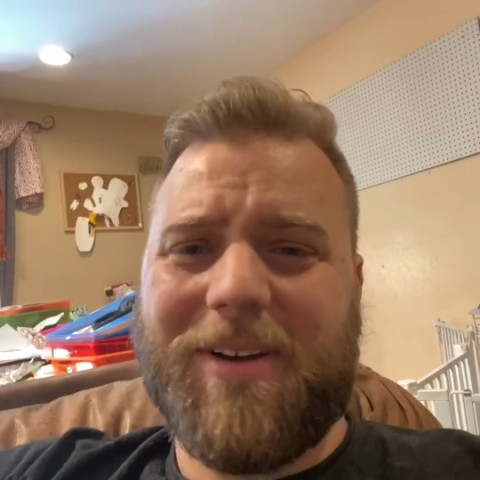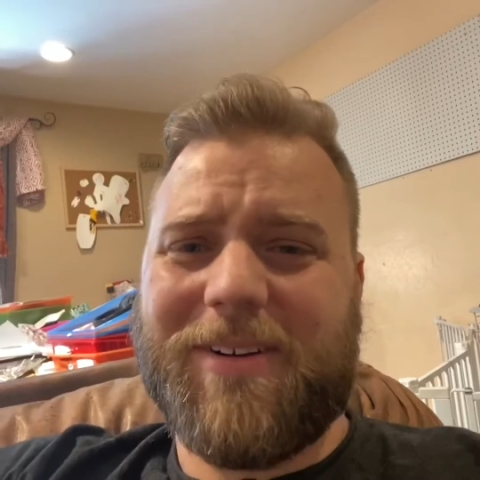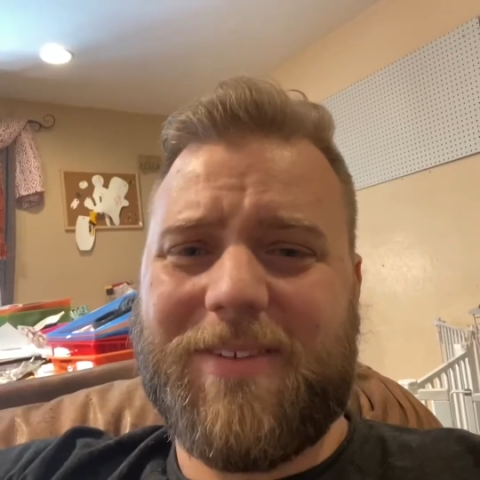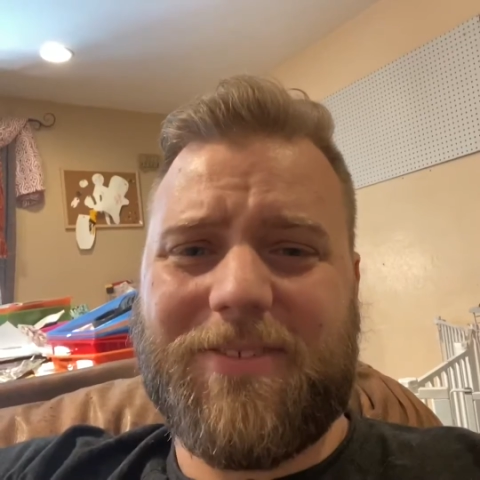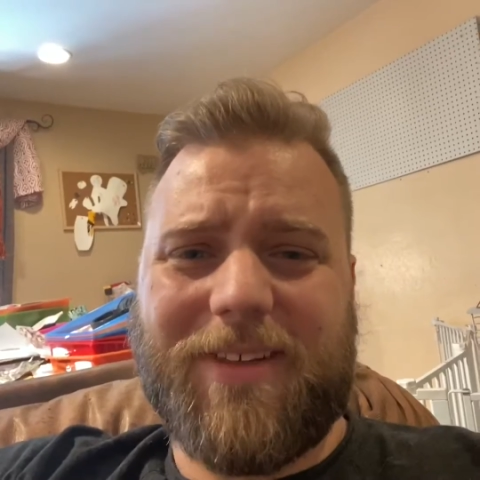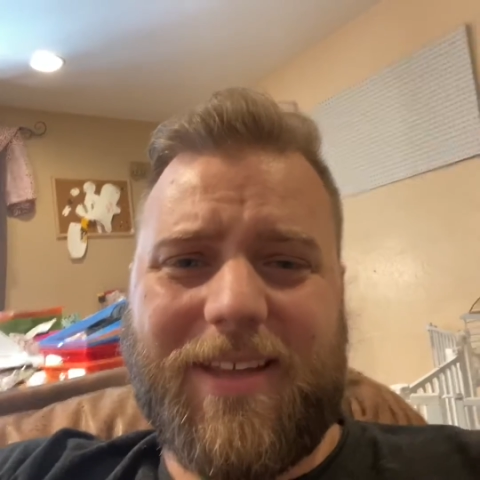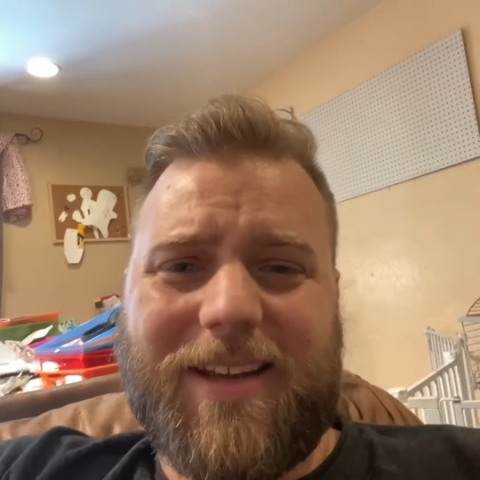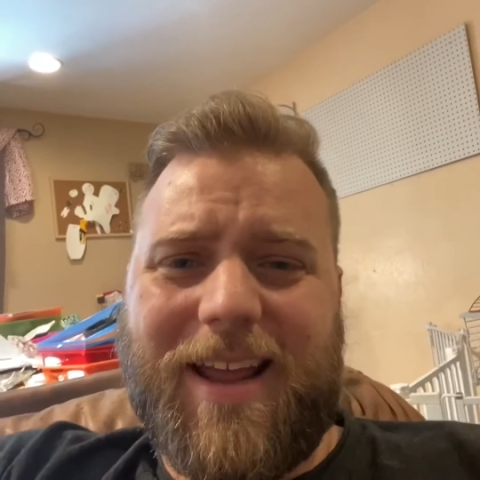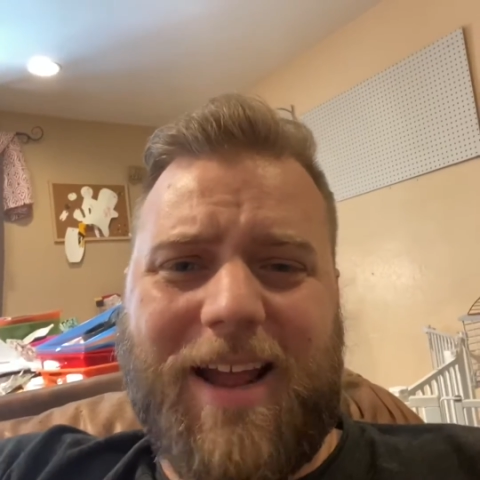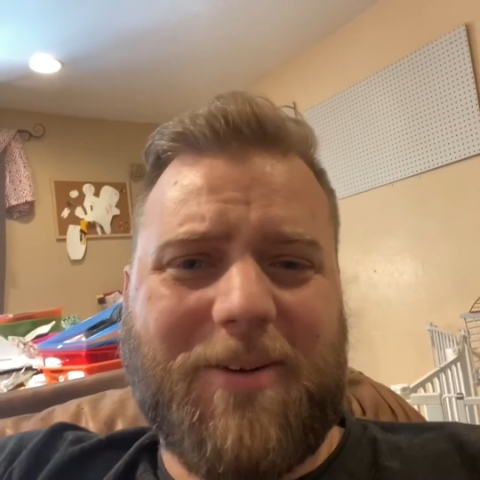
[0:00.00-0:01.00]
for like an
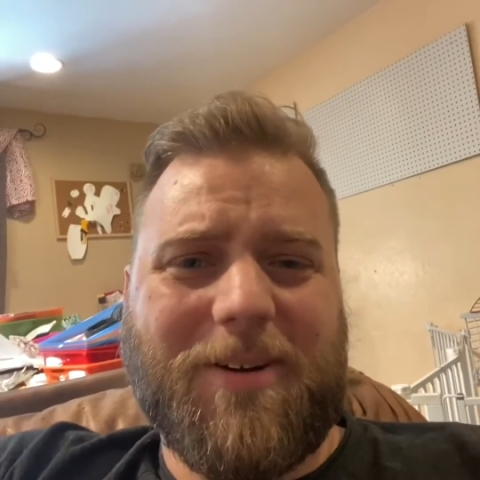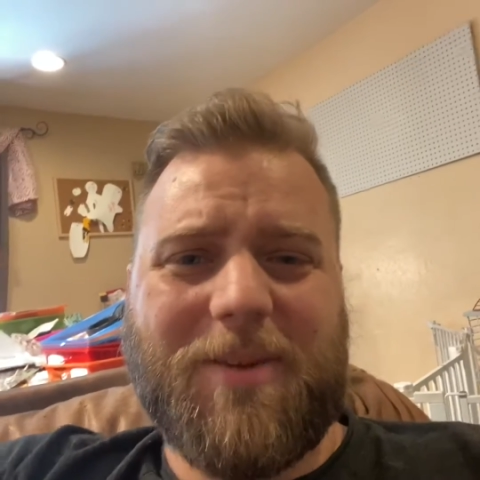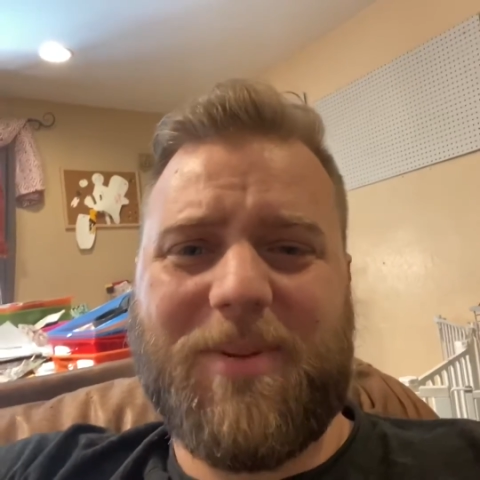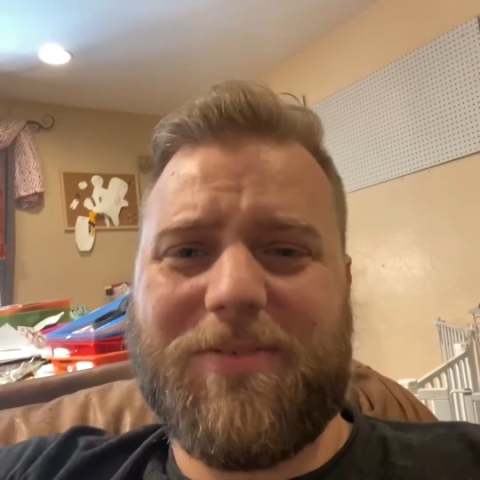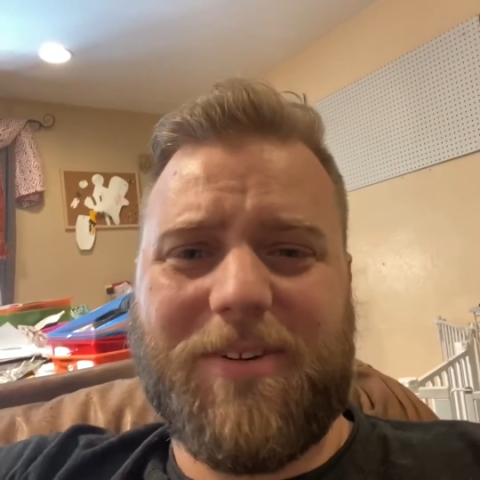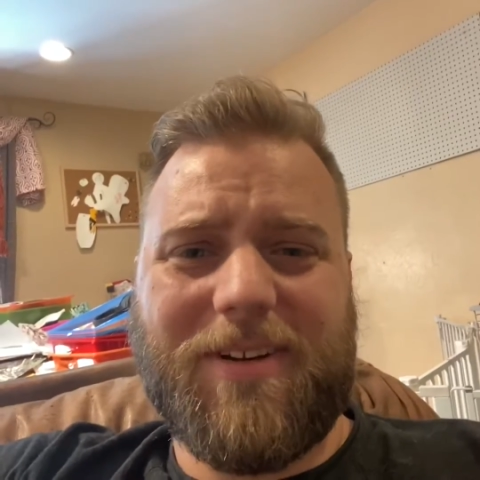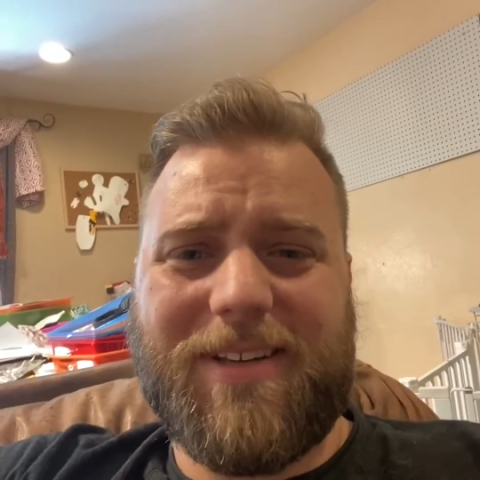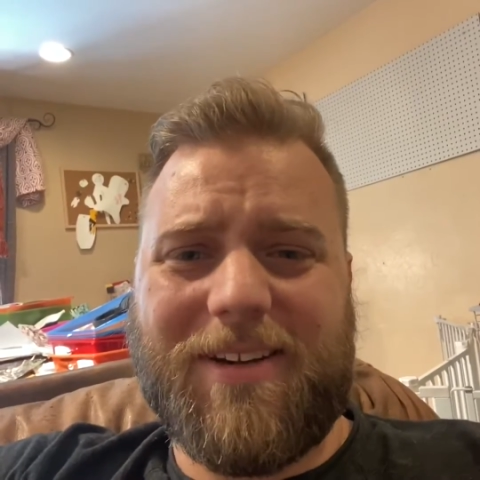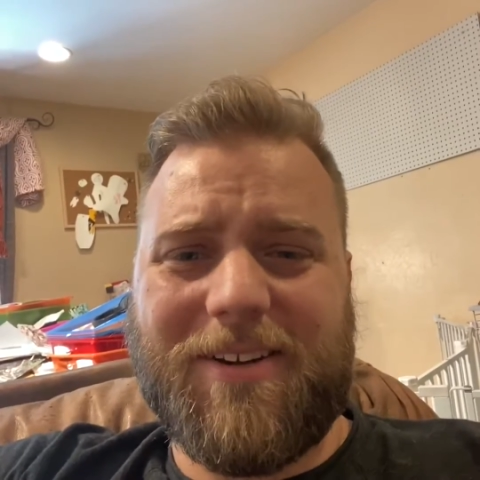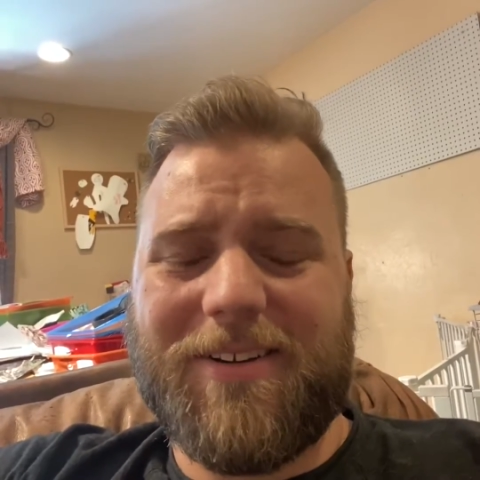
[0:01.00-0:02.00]
hour before
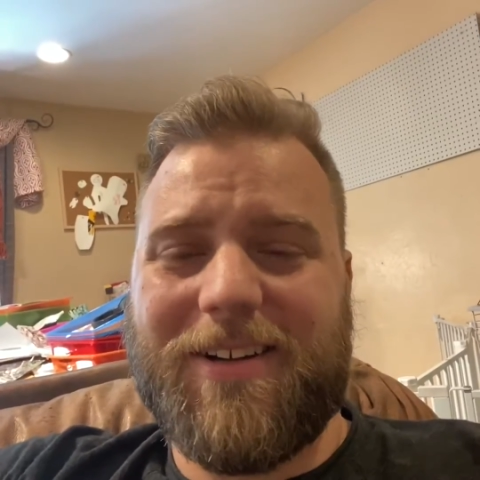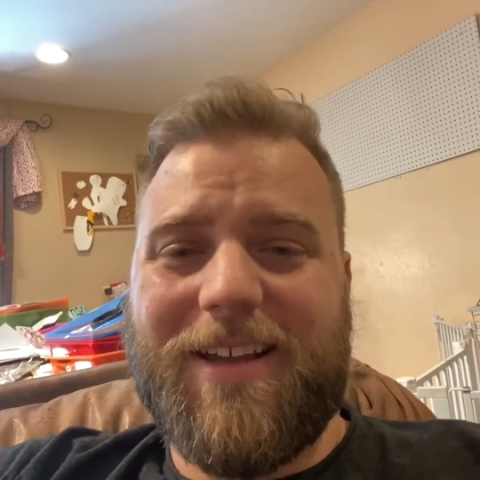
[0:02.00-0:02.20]
dinner,